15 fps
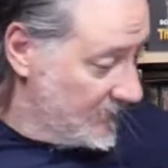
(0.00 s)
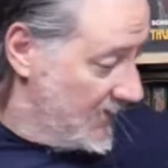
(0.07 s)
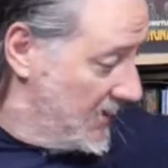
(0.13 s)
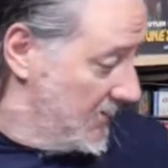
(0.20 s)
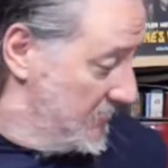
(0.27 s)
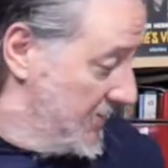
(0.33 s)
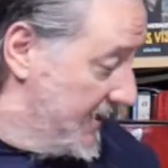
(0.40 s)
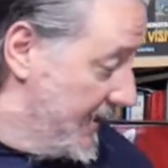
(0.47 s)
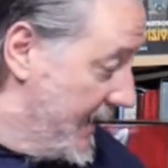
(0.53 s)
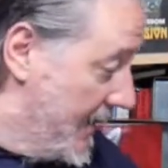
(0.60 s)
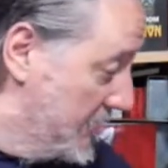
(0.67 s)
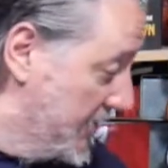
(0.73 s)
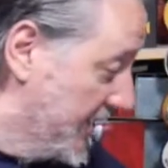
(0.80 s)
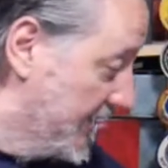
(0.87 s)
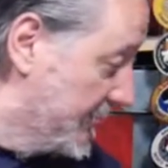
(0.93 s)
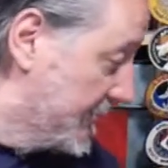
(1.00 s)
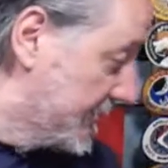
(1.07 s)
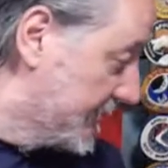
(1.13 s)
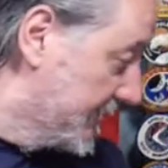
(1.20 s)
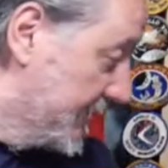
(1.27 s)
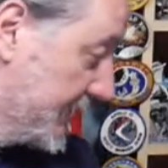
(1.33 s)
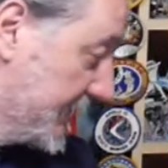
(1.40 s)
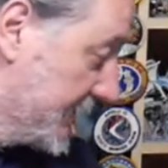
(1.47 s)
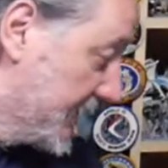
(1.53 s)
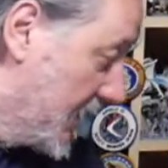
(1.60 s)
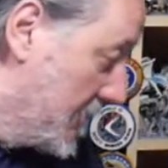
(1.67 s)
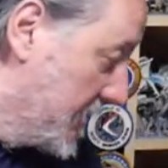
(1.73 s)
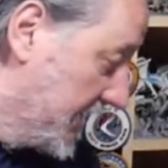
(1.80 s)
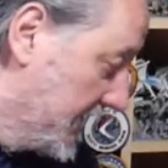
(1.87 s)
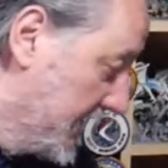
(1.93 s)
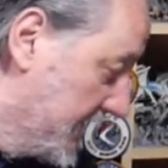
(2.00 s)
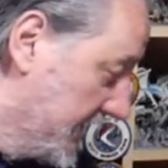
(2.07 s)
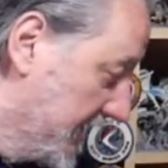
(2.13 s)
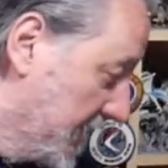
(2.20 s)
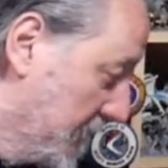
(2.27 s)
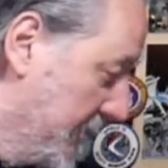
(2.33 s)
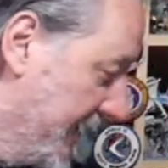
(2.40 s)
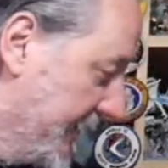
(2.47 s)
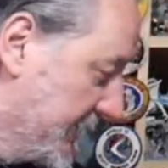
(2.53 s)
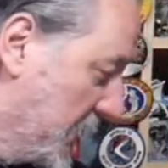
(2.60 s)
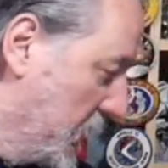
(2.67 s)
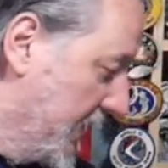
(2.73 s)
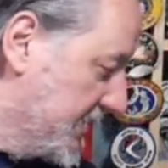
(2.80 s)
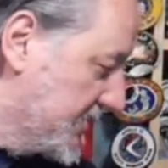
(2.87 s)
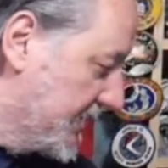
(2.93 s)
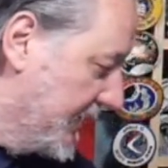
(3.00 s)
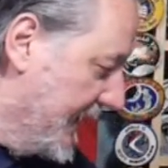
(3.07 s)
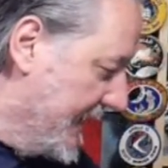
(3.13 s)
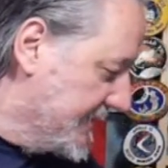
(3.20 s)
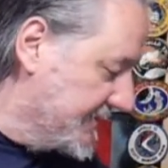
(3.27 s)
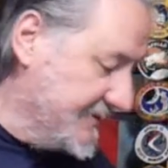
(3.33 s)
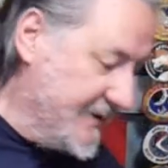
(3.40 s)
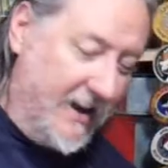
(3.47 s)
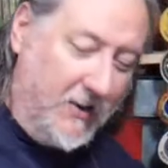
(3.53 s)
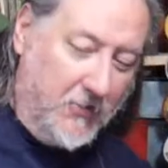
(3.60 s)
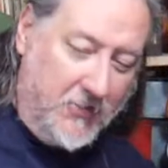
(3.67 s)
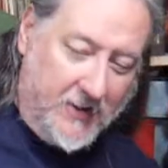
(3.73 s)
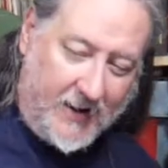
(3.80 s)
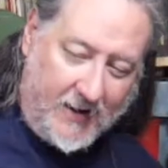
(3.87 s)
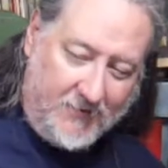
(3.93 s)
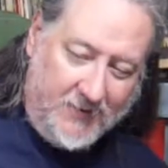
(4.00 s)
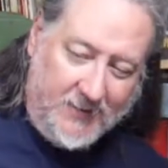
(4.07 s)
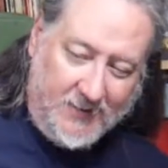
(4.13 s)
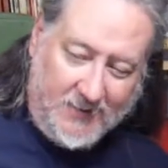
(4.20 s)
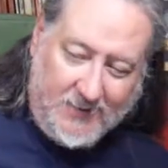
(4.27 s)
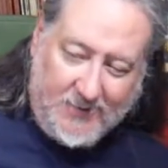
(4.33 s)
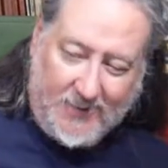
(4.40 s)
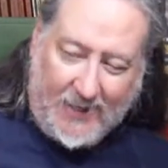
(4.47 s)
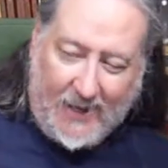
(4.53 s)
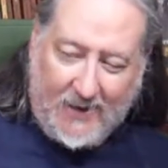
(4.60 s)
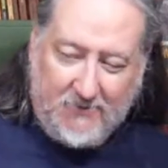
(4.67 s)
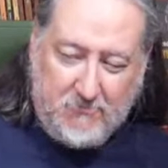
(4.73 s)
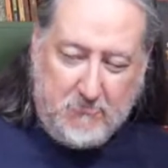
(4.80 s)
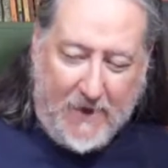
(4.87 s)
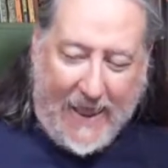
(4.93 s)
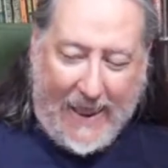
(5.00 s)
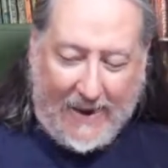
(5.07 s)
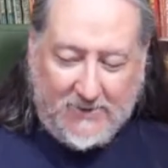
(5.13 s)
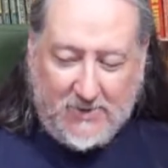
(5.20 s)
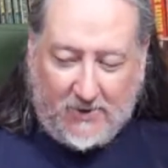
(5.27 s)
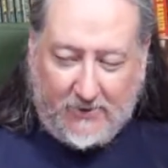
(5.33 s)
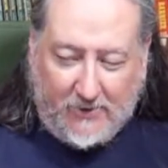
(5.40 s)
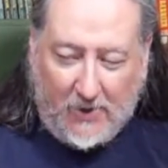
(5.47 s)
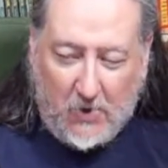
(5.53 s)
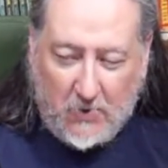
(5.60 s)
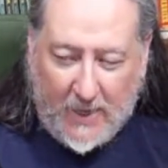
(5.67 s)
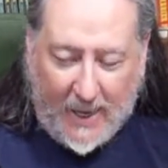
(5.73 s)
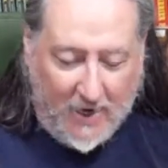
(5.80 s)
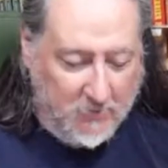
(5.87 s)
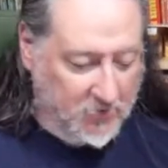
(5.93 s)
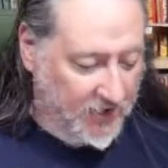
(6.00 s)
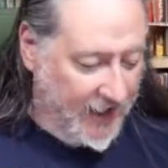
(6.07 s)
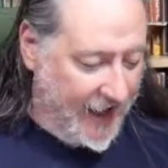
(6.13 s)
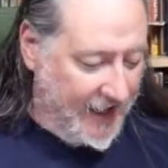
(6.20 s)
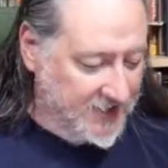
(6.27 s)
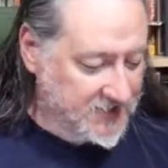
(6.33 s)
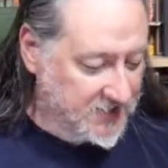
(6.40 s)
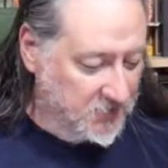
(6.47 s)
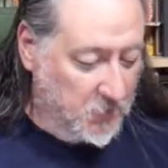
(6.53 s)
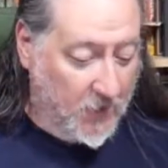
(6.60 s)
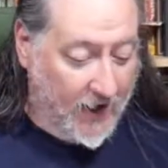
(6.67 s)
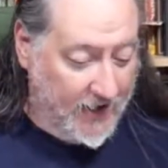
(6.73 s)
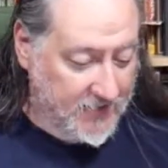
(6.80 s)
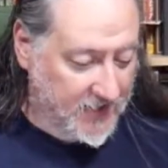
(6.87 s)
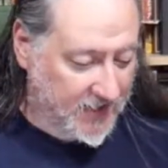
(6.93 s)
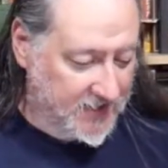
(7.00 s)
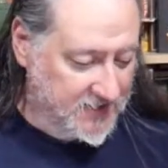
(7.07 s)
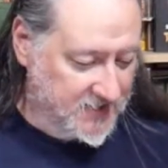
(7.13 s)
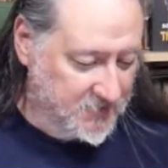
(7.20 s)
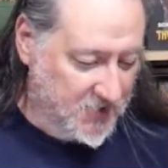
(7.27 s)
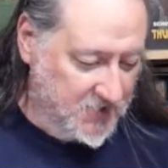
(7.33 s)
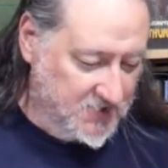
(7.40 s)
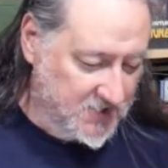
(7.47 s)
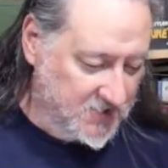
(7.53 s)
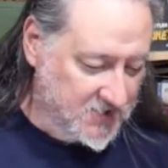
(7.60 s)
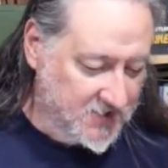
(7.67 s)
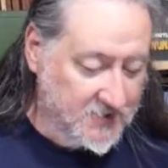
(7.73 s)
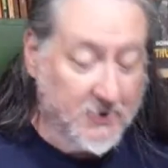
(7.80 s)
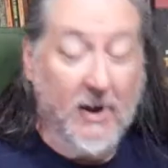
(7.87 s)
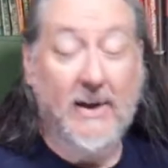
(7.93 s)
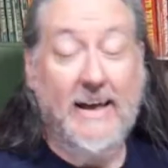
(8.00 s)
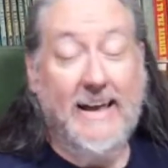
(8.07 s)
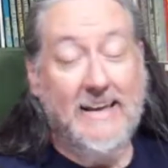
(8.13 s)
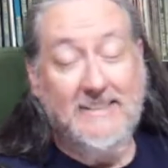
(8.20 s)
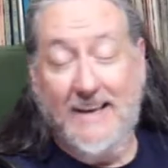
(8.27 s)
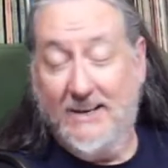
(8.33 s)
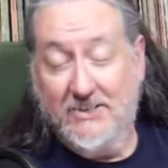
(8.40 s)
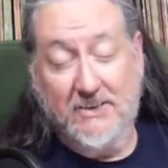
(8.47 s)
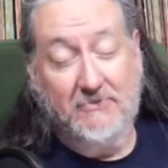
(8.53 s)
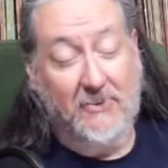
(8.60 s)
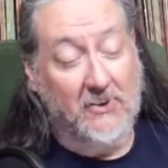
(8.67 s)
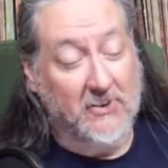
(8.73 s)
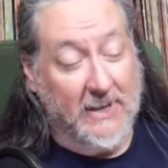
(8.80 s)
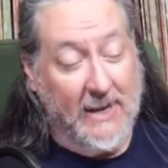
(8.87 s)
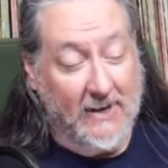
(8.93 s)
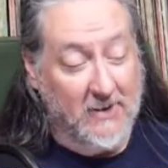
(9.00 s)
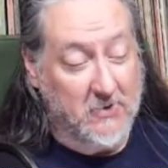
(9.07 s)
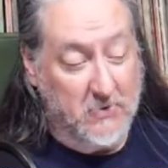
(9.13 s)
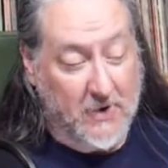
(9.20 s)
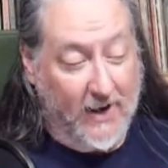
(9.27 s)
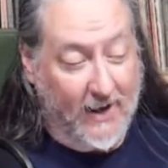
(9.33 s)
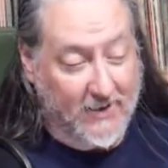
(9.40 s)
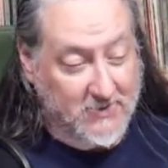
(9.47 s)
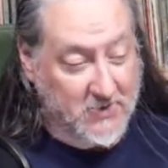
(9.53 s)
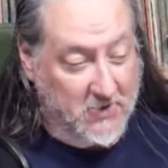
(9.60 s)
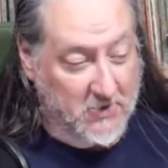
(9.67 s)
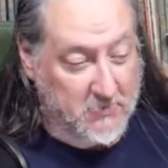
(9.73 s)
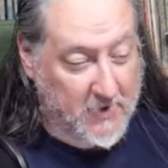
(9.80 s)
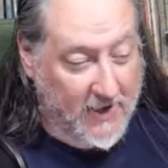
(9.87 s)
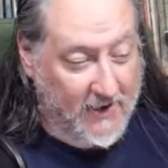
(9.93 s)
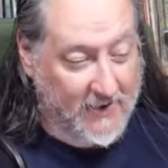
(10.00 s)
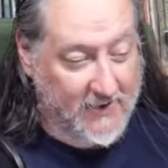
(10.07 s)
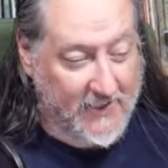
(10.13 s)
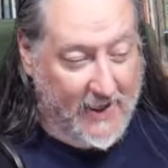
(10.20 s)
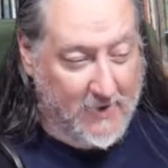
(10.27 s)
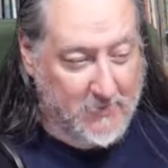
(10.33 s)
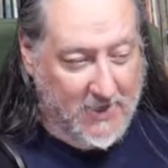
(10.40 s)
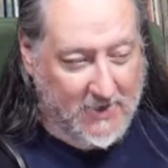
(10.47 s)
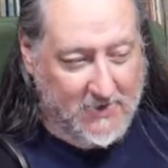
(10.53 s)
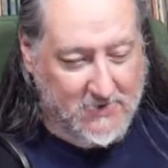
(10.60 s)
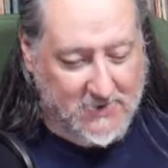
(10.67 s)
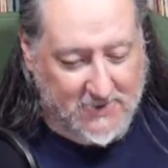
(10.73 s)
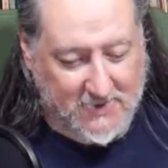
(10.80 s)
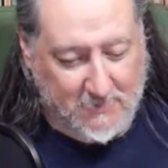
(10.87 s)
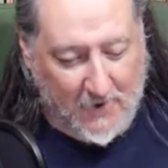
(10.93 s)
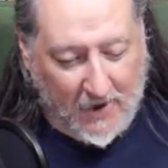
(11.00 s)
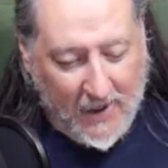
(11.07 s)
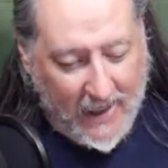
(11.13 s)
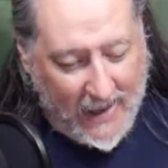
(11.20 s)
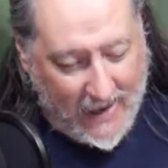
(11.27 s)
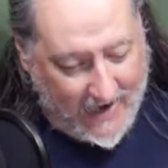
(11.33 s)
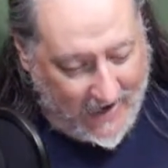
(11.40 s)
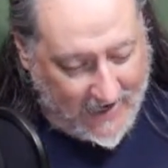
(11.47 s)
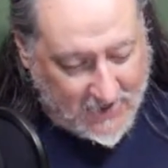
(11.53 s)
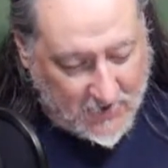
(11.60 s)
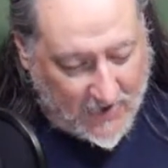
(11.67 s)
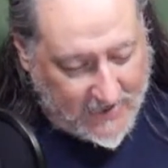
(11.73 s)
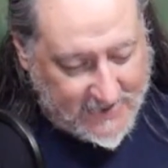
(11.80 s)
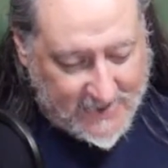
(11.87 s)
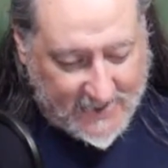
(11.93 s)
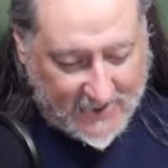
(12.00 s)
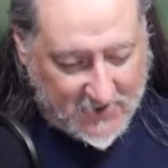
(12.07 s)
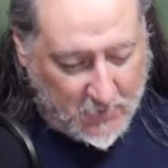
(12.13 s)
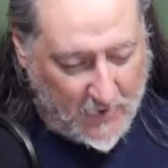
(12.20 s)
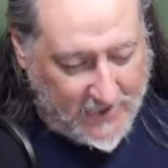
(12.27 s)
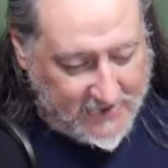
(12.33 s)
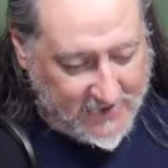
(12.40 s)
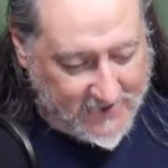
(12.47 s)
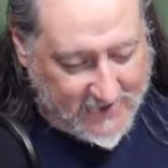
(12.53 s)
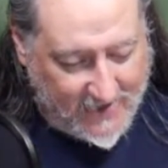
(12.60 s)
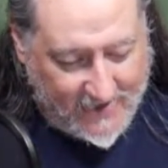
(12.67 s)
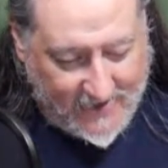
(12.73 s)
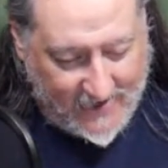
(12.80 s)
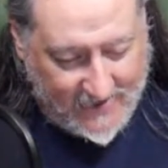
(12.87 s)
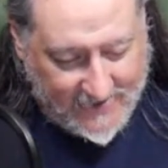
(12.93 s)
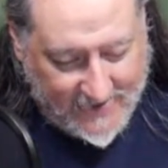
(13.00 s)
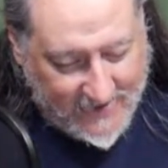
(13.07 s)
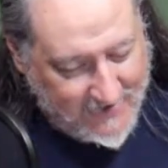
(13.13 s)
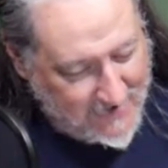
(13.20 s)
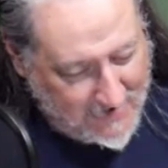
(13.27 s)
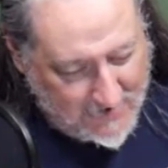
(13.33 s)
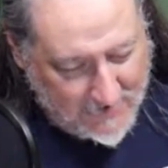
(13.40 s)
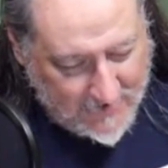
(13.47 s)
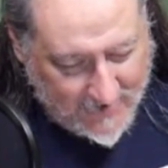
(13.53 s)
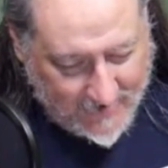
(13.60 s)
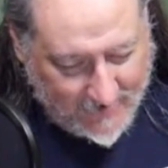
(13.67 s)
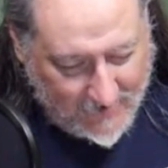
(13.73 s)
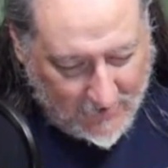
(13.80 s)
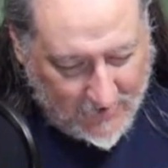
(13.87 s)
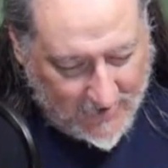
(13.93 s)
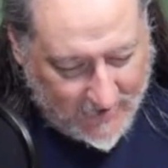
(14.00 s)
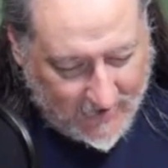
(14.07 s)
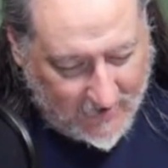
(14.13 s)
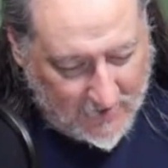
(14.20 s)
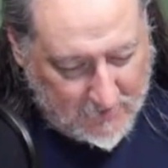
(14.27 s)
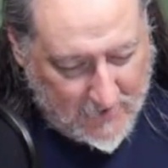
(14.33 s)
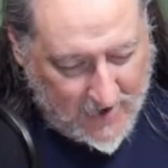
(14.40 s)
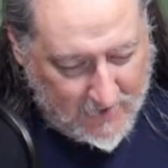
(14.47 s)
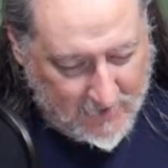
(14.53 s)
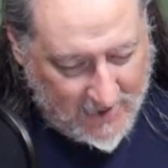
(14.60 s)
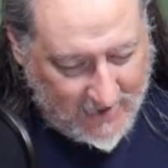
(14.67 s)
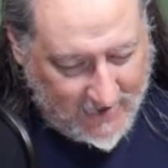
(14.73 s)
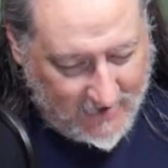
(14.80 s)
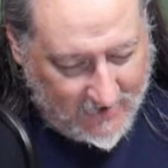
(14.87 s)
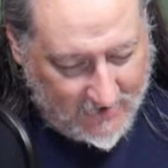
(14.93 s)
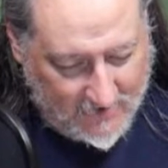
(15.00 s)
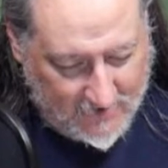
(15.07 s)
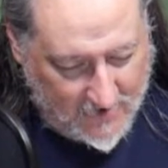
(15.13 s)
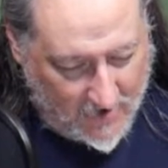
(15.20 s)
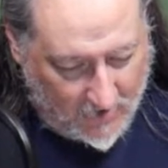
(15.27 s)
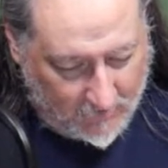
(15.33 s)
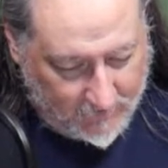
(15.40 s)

But yeah, I'm gonna look a little bit at the witch class now that I've bagged on locate plants and why I think it's the most useless spell. It's actually Volcano God turned me on to that being a useless spell, and I tried 6 ways to Sunday to say no. It could maybe no.